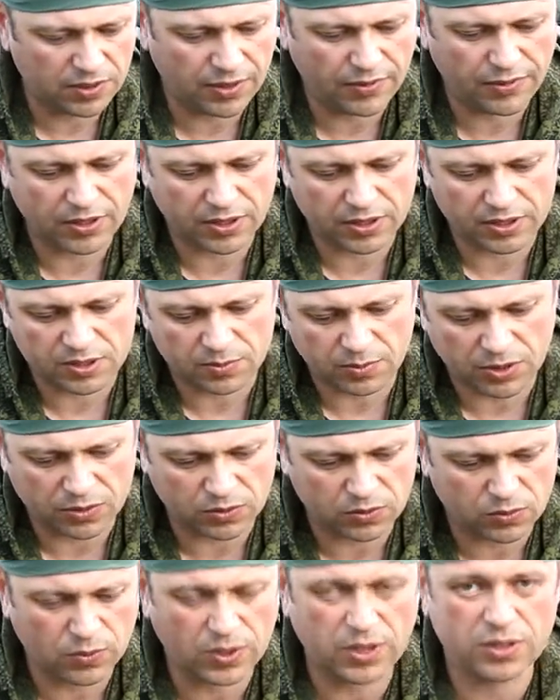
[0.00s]
I think it's
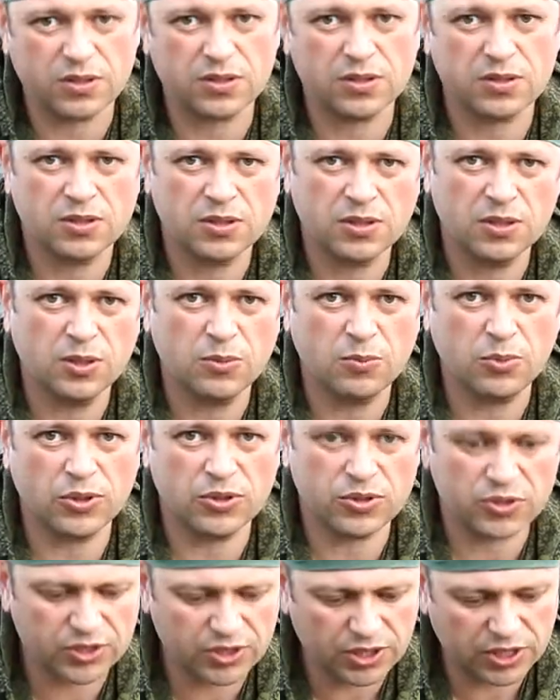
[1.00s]
about
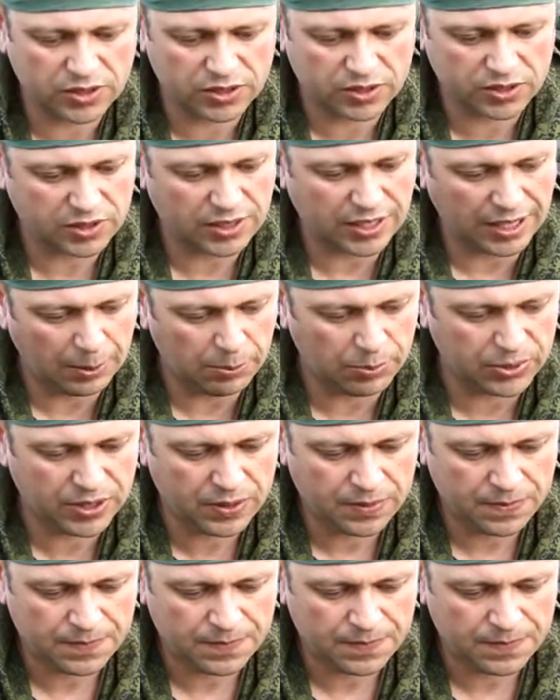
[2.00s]
1.6 empty.